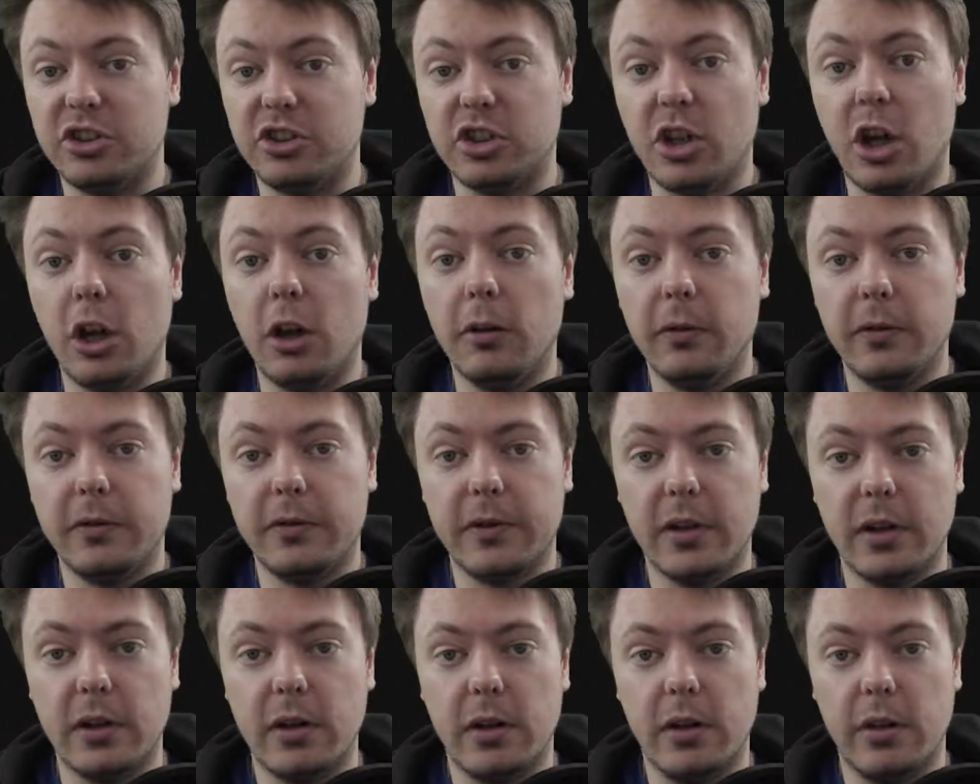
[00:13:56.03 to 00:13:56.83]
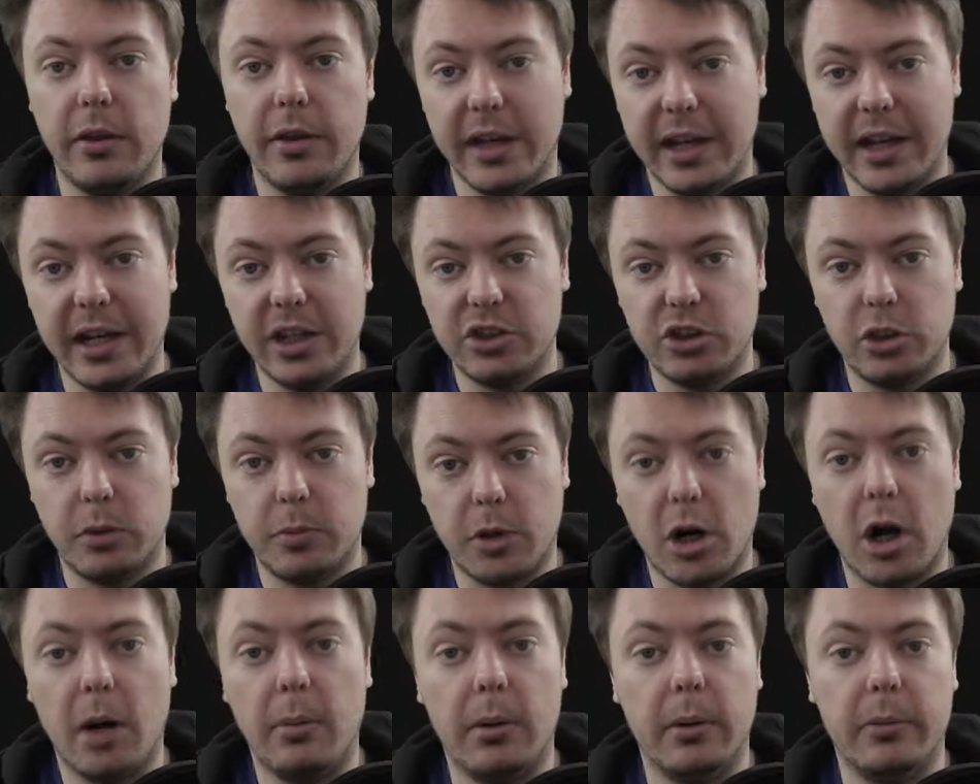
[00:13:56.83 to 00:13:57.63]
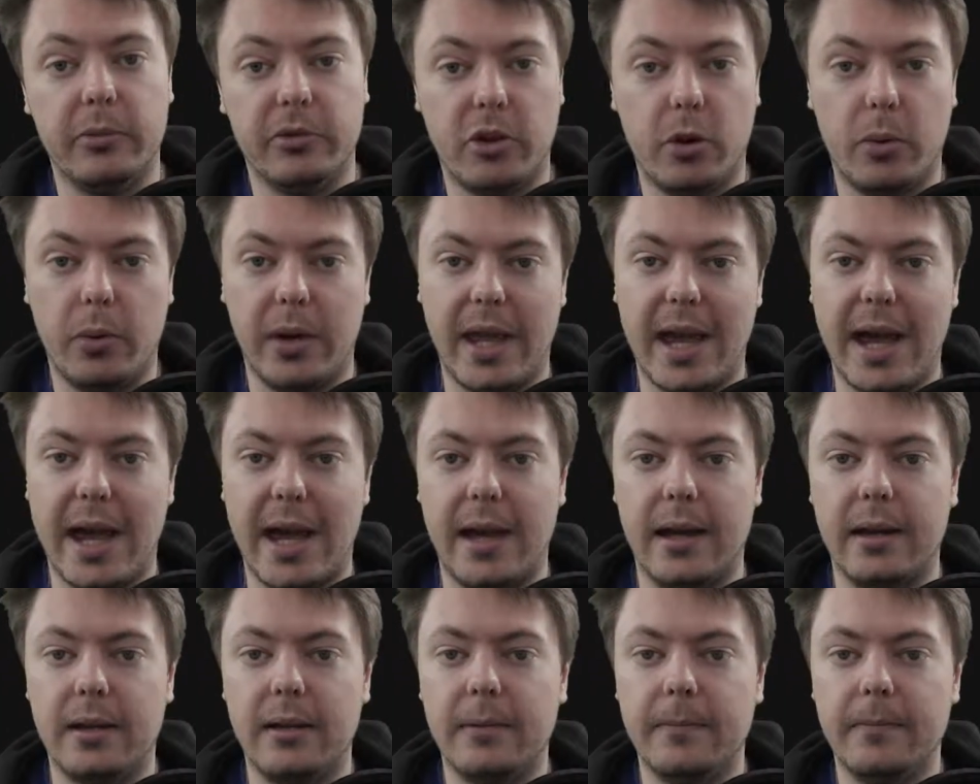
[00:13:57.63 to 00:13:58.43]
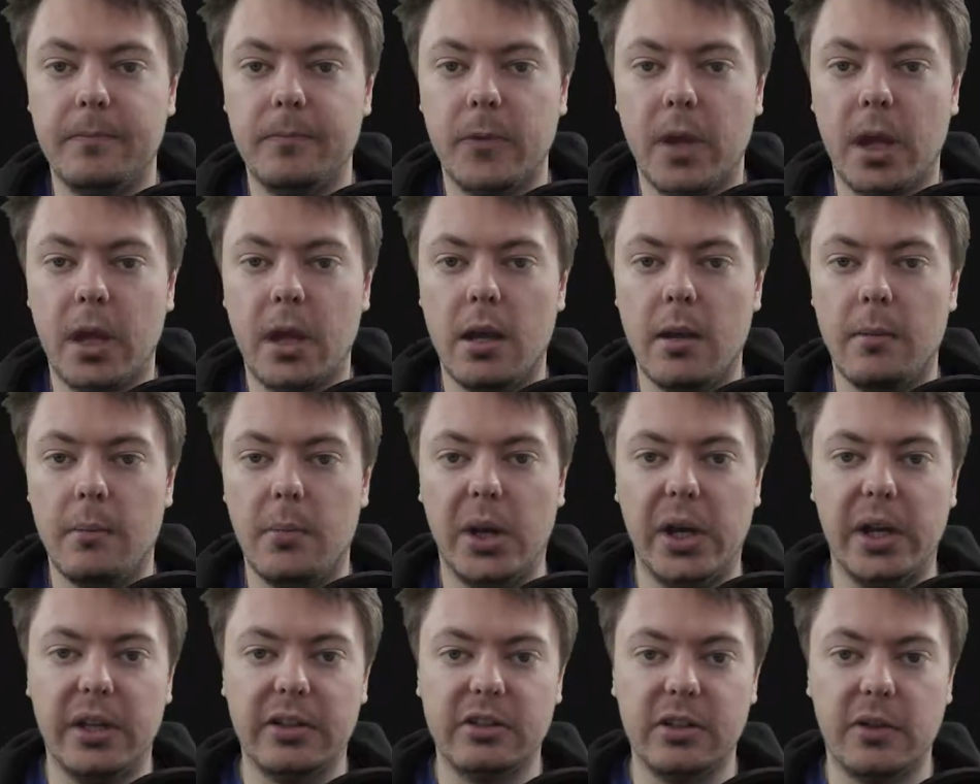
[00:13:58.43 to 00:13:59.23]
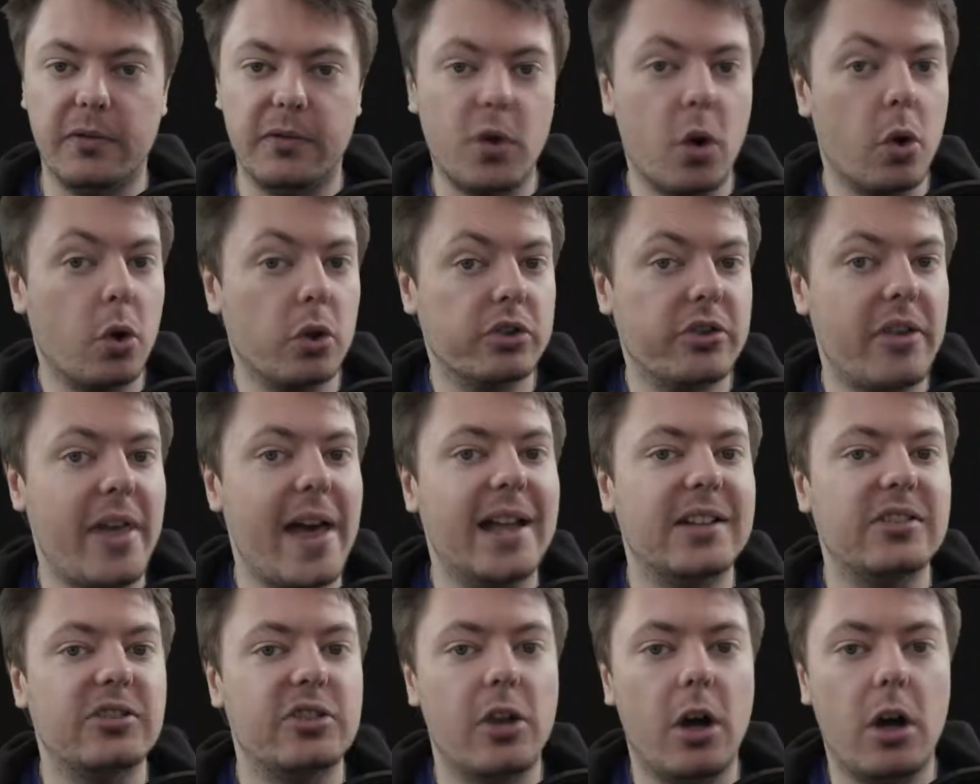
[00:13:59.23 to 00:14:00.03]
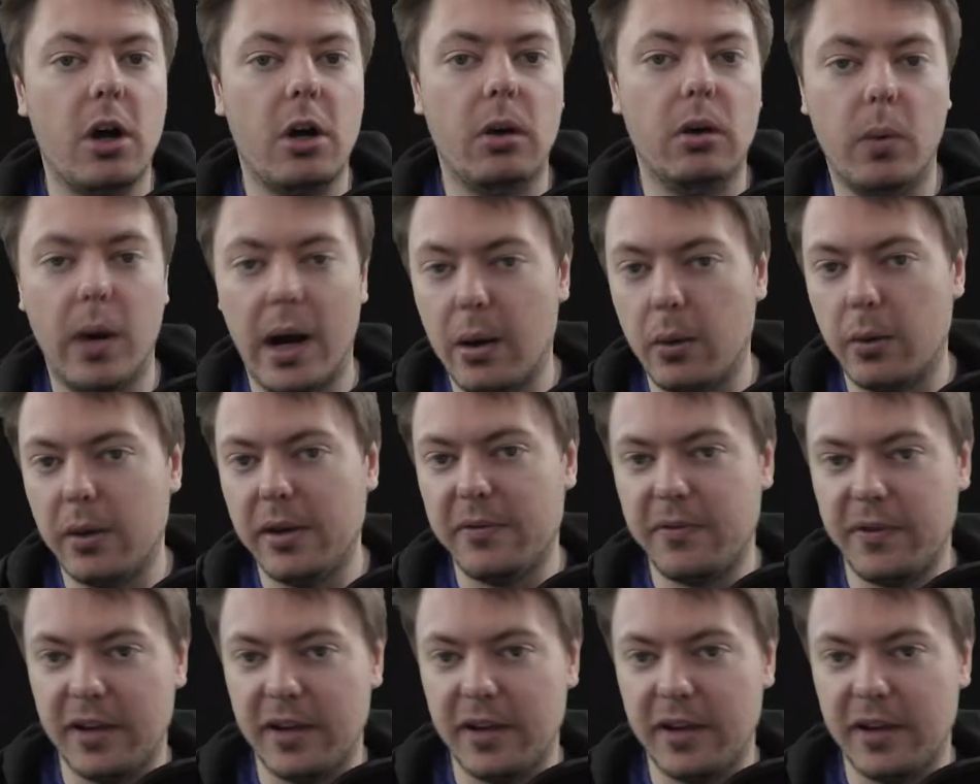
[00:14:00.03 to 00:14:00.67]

solved the initial problems that we had. But of course, that's not where we